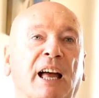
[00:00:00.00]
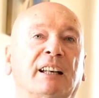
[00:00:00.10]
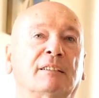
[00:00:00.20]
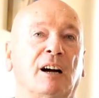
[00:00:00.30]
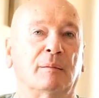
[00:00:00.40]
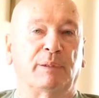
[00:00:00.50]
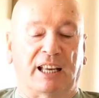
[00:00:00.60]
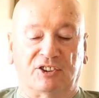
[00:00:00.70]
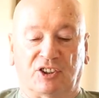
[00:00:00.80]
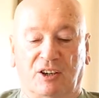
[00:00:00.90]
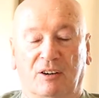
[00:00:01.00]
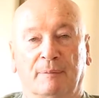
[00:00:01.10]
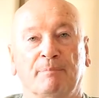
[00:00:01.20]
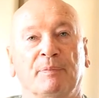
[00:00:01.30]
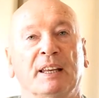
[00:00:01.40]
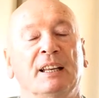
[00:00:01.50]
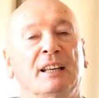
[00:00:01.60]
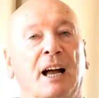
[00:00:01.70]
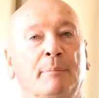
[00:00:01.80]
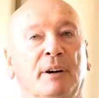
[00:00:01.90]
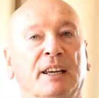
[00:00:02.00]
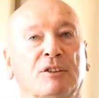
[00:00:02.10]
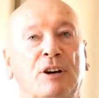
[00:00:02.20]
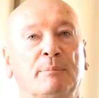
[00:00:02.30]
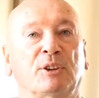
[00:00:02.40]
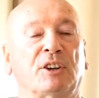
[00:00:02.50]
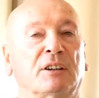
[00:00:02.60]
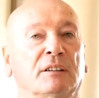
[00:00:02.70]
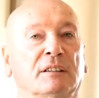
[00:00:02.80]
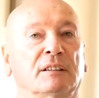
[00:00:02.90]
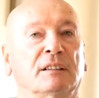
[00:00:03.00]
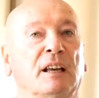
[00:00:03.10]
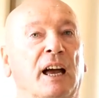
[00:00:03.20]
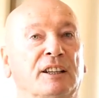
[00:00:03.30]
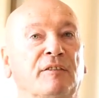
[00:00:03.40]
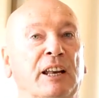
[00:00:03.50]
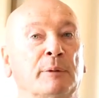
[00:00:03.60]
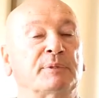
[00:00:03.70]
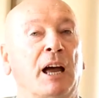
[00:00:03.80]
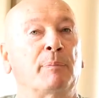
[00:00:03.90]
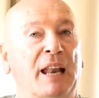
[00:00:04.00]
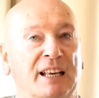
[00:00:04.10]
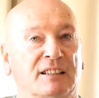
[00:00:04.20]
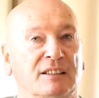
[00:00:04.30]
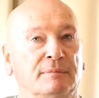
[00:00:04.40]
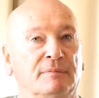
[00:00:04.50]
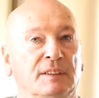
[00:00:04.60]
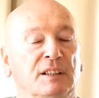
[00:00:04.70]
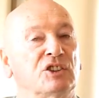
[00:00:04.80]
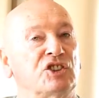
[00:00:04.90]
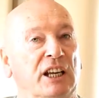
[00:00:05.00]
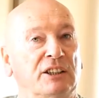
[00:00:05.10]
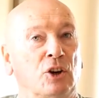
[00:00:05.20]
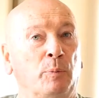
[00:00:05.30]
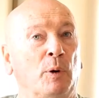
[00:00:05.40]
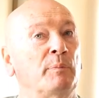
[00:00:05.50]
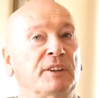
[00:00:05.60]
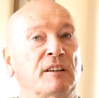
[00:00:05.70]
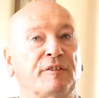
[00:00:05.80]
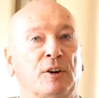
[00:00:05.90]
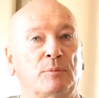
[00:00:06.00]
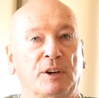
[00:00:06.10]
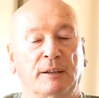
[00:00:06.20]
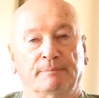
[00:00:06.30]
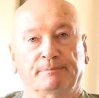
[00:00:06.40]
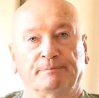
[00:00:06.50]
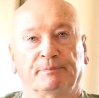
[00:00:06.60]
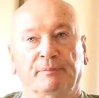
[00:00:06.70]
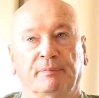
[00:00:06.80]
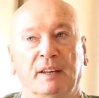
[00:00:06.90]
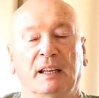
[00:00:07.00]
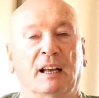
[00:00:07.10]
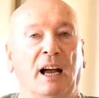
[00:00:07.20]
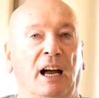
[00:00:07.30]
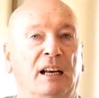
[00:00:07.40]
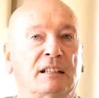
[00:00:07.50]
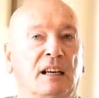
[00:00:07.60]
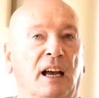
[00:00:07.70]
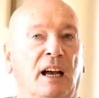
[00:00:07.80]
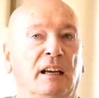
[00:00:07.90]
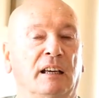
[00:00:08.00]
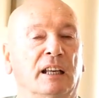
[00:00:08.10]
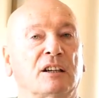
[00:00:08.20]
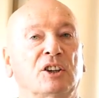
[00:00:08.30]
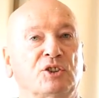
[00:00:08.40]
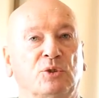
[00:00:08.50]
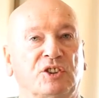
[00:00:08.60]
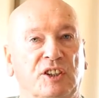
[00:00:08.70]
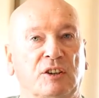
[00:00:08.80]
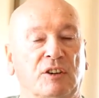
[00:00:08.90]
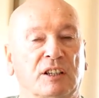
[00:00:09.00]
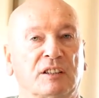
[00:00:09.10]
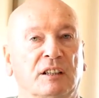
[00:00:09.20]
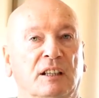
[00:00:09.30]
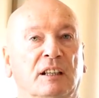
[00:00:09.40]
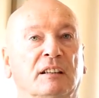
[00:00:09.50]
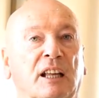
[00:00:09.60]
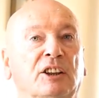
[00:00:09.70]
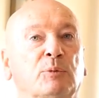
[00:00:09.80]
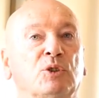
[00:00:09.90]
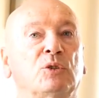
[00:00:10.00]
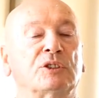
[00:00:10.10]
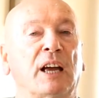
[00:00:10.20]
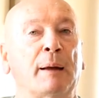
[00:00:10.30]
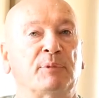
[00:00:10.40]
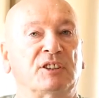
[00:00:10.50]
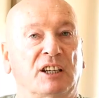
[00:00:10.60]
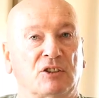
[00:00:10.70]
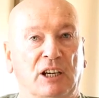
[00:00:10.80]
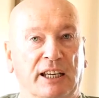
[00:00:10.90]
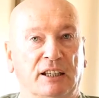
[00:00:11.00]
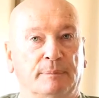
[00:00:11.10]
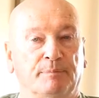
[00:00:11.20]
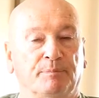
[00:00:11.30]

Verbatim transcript: God blast you, girl. And my grandmother uh, developed a blast. She ended up up in the infirmary. And uh, it got so serious that they were going to amputate her leg.